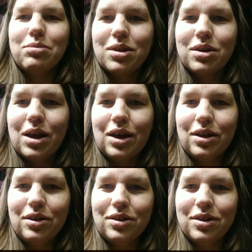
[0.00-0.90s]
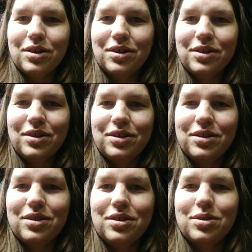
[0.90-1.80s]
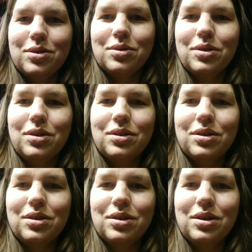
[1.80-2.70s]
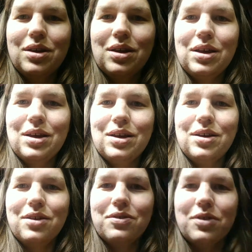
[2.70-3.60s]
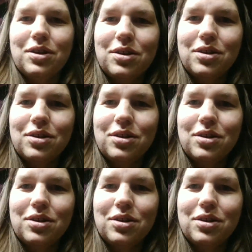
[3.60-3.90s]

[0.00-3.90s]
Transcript: the towns. Sweet, sweet. Friend.